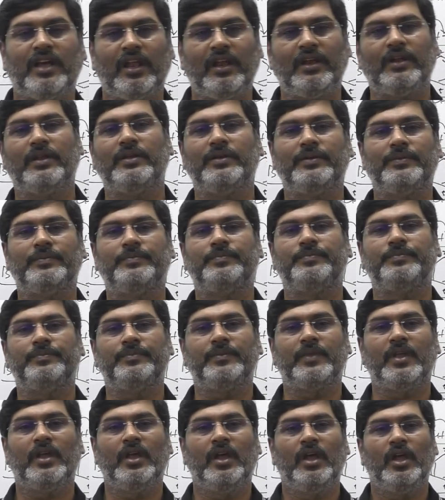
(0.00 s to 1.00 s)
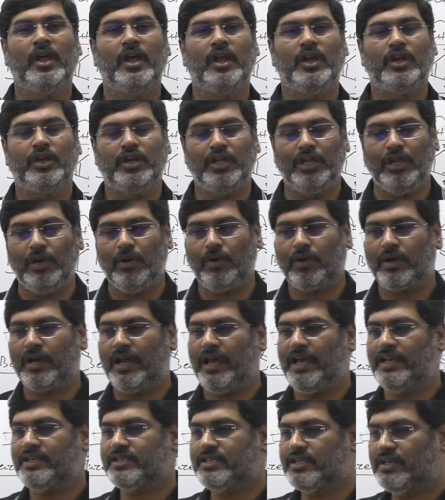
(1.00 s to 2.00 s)
only.
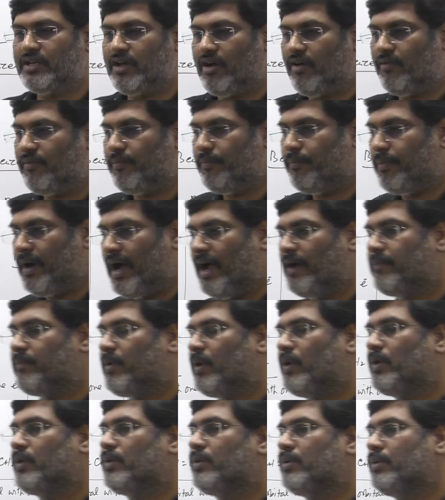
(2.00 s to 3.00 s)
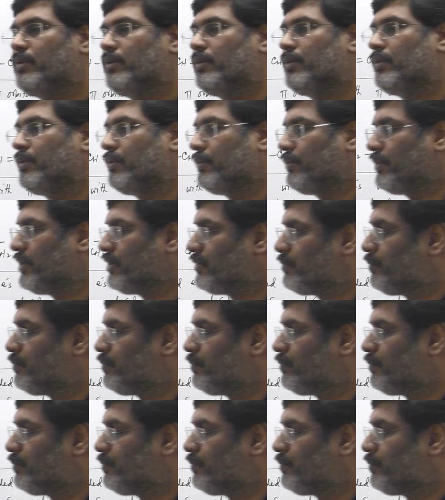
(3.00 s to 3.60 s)
Delocalization of pi bond with